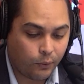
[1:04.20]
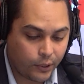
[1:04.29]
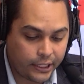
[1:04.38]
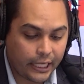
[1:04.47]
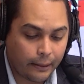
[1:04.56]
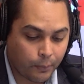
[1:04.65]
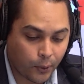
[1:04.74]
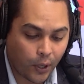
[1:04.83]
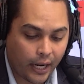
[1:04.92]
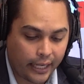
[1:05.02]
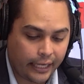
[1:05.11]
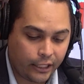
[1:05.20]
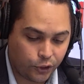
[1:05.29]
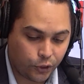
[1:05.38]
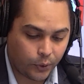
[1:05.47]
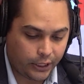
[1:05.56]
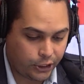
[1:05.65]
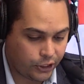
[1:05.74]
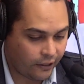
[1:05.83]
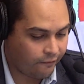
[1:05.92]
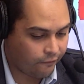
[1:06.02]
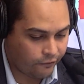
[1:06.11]
we take pride and joy in
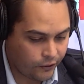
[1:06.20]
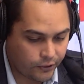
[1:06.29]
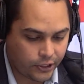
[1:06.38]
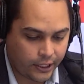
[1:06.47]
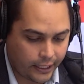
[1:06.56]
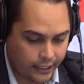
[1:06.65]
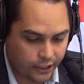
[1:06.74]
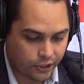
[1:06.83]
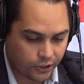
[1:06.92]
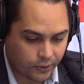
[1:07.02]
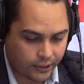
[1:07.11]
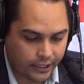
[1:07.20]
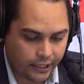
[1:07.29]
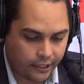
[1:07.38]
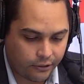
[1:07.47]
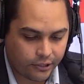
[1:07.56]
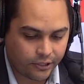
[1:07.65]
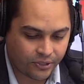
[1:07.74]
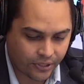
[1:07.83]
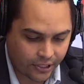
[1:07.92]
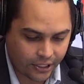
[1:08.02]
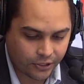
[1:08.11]
sharing fusion Indigenous cuisine using
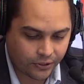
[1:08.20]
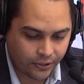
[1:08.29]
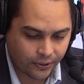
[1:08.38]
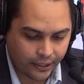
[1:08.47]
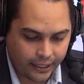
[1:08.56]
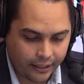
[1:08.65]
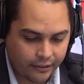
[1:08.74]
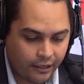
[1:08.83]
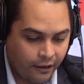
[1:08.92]
traditional ingredients